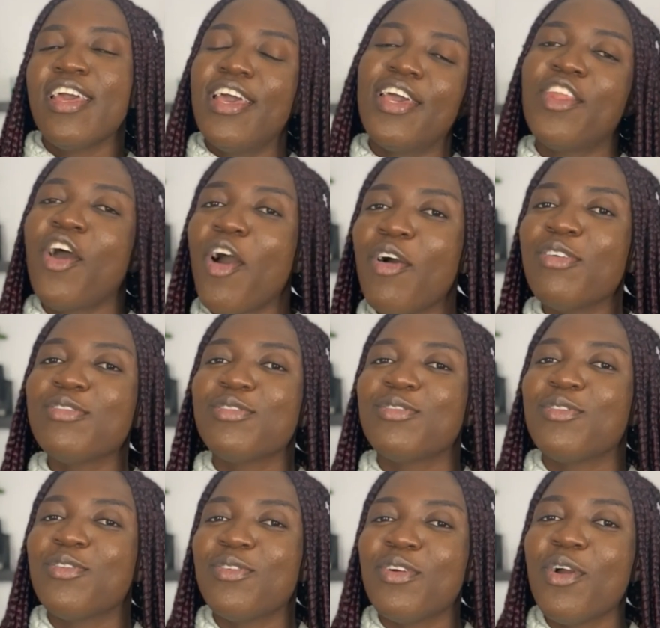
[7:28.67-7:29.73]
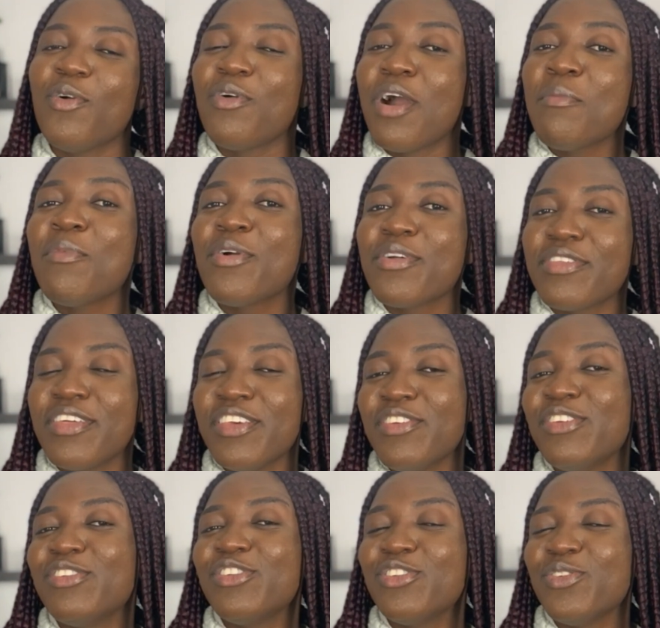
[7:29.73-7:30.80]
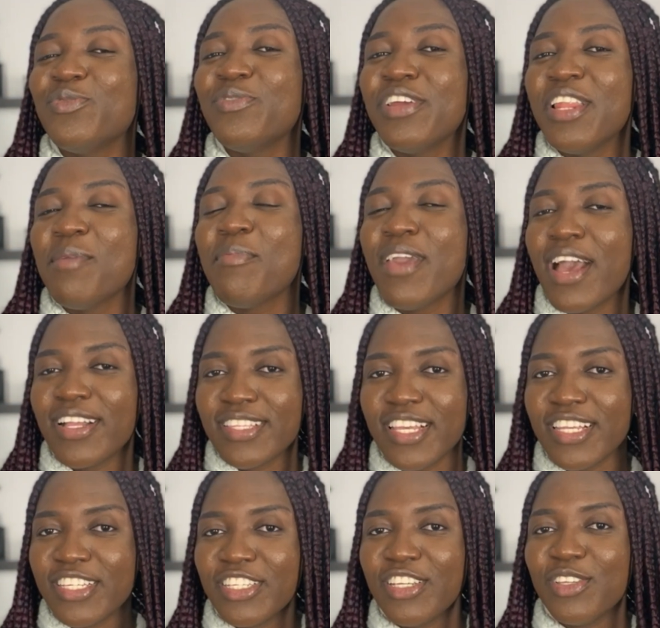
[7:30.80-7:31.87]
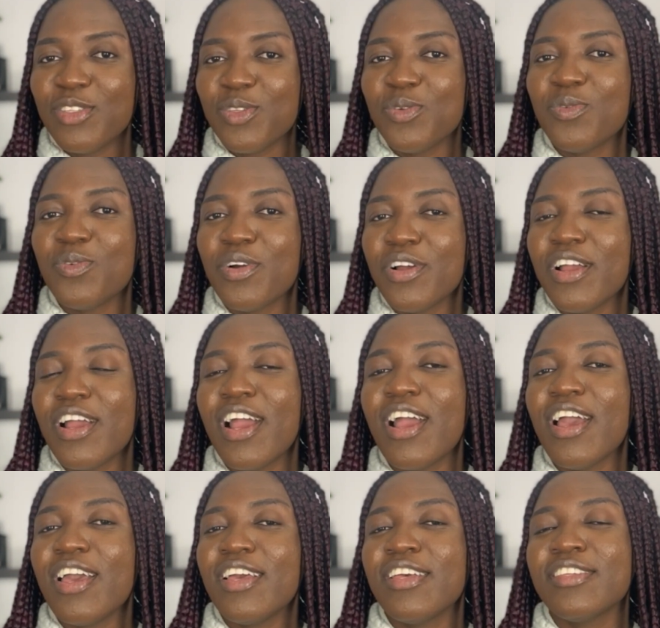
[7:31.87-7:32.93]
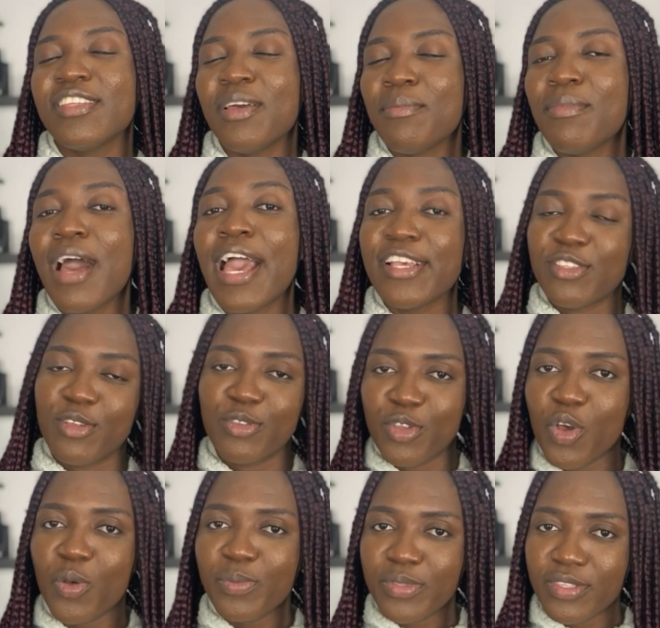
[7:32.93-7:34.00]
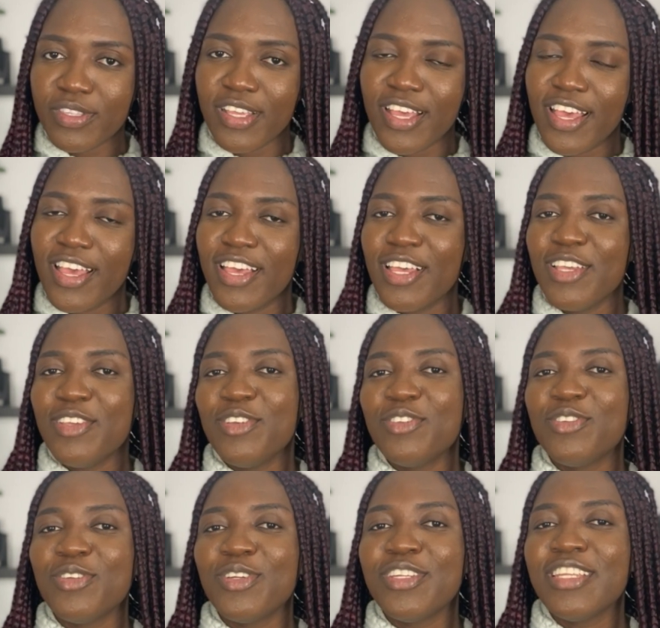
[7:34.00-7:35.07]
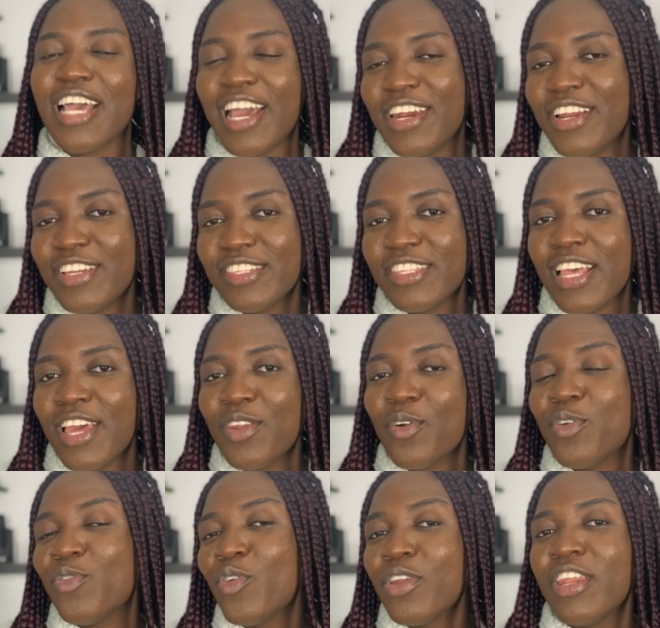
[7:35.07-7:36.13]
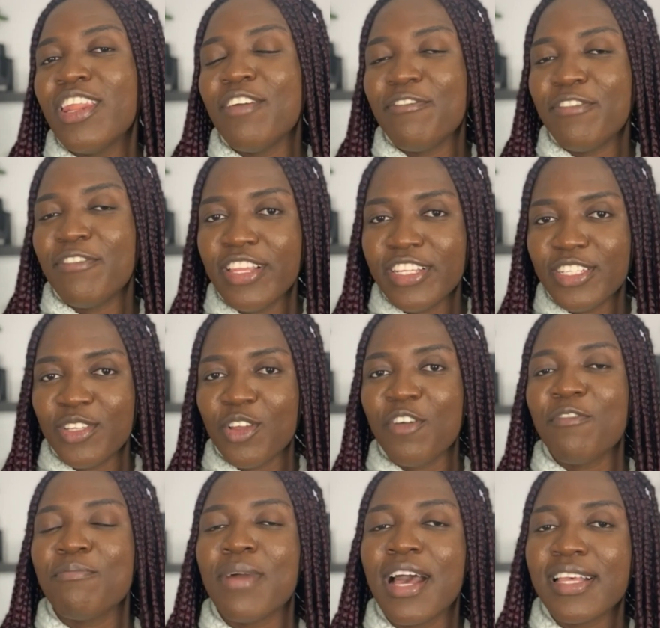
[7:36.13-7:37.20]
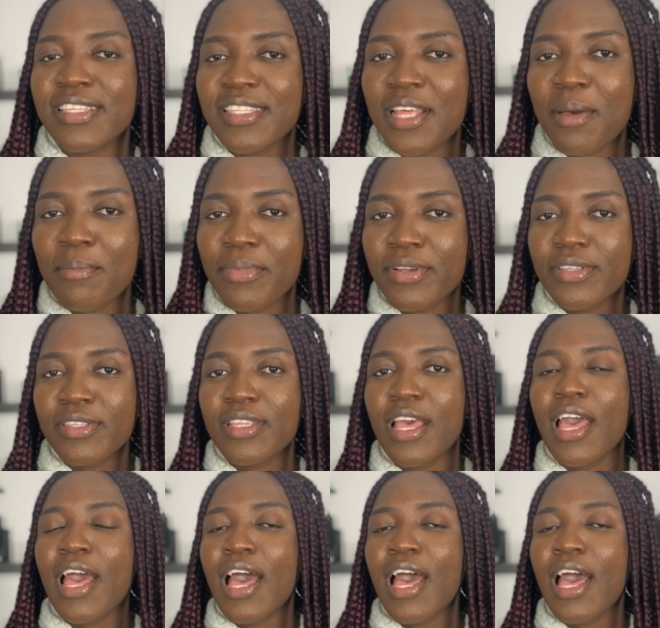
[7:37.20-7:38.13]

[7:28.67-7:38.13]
And also, one more thing you should really pay attention to is isotopes. You should understand or know the definition of mass numbers,